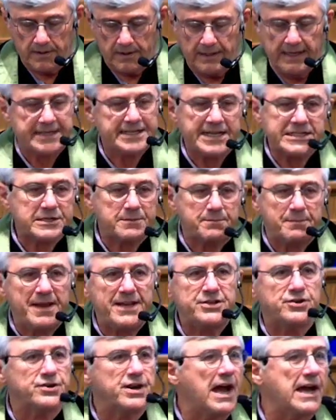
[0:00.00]
That doesn't
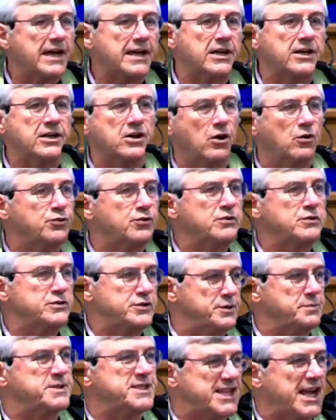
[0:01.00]
mean you're not going to go through
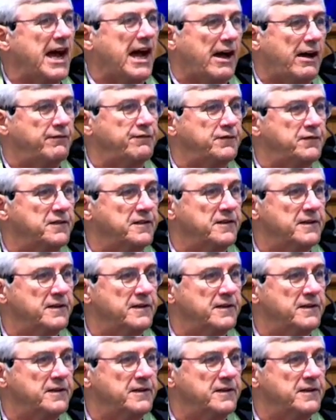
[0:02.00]
some stuff